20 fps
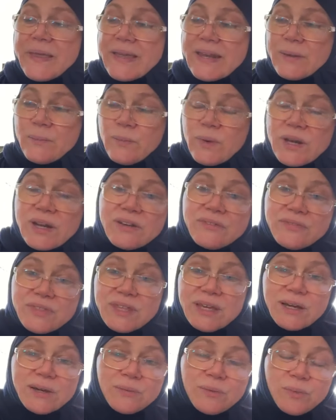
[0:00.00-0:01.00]
in one of
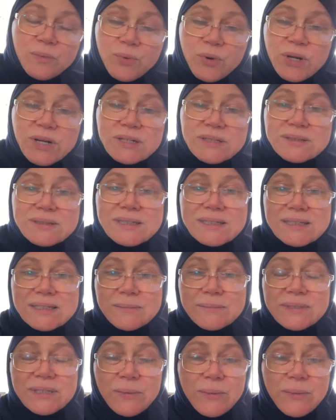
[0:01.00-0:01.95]
the report systems